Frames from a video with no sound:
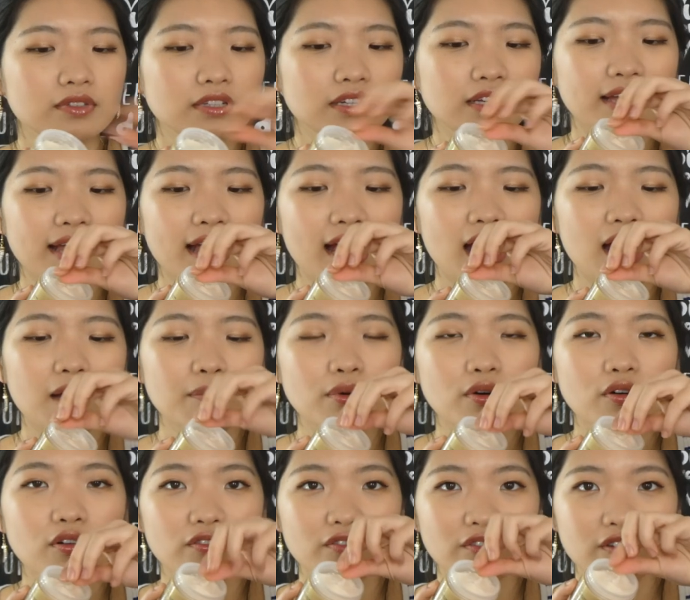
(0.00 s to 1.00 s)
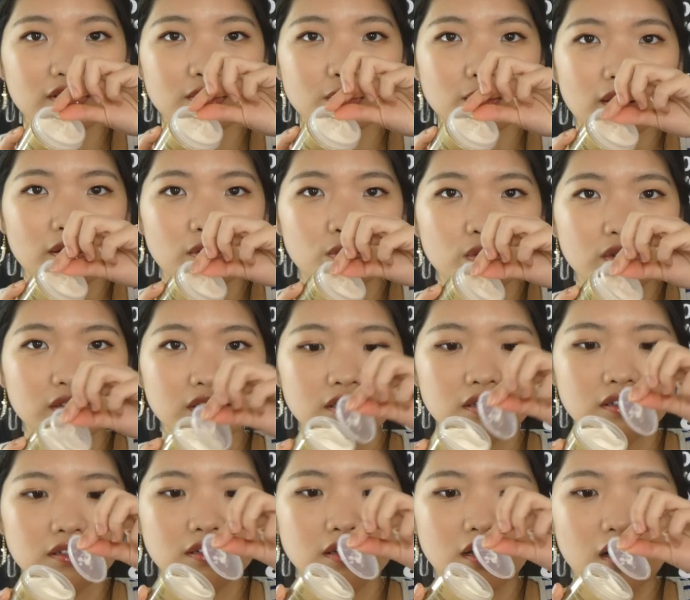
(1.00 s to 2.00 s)
the cap of this one
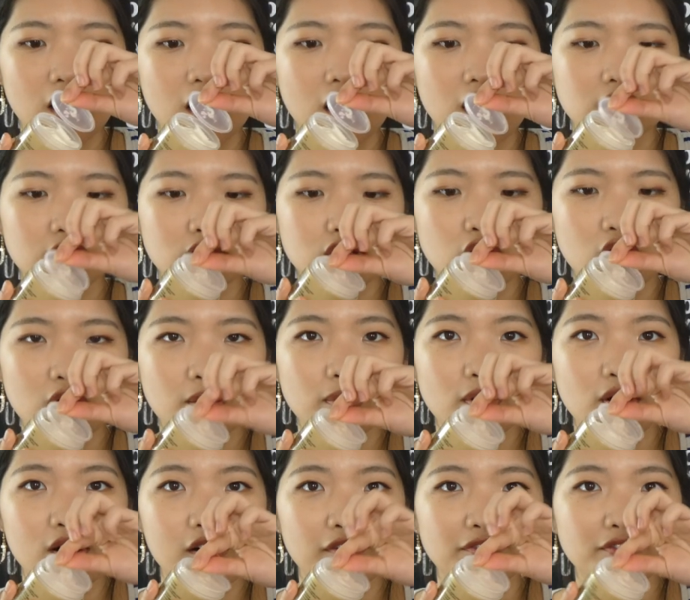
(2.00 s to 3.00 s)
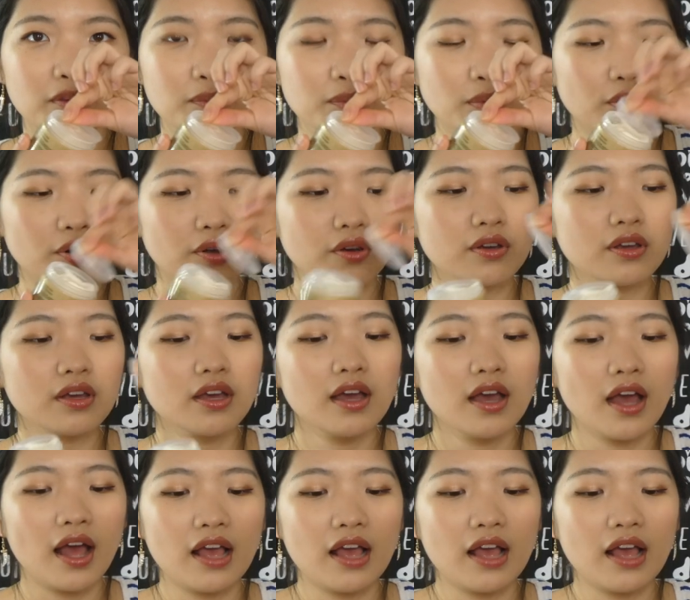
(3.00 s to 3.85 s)
wasn't on top of the bottle.